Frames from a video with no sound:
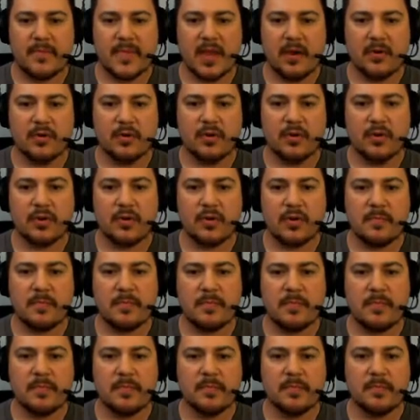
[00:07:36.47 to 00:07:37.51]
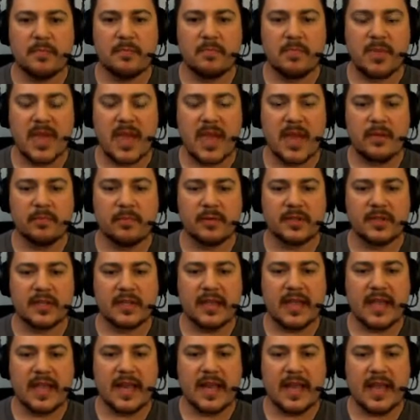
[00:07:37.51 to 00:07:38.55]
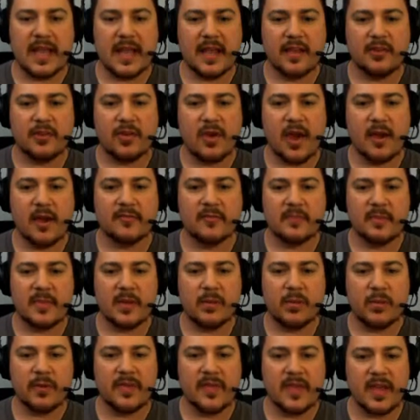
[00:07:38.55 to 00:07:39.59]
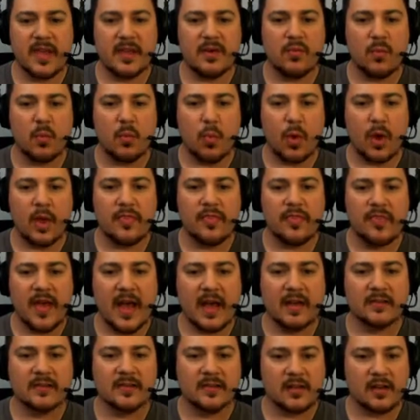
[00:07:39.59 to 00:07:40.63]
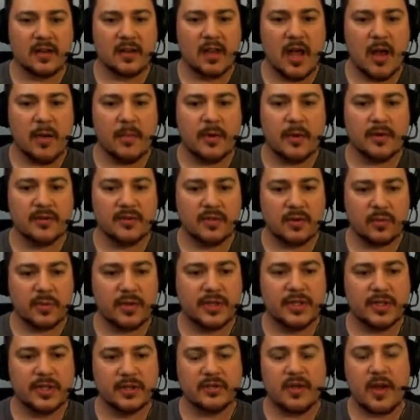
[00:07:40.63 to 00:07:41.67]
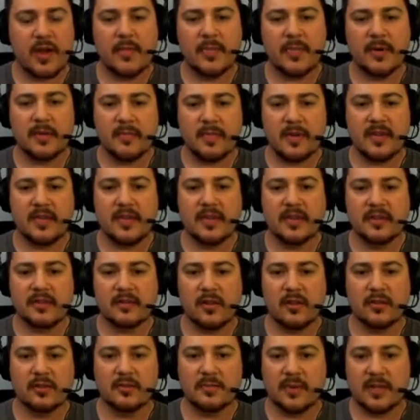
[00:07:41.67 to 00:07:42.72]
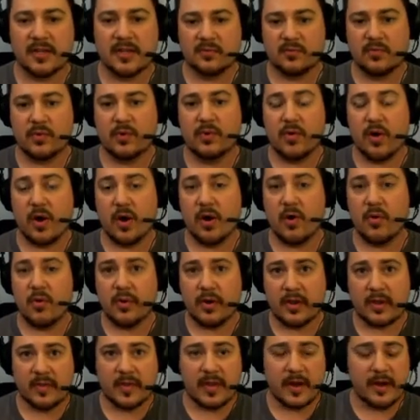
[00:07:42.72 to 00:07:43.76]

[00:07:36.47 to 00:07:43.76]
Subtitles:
Now, in order to be able to get in, you have to be within 1,000 kilometers. So we just so happen to be this close because we were already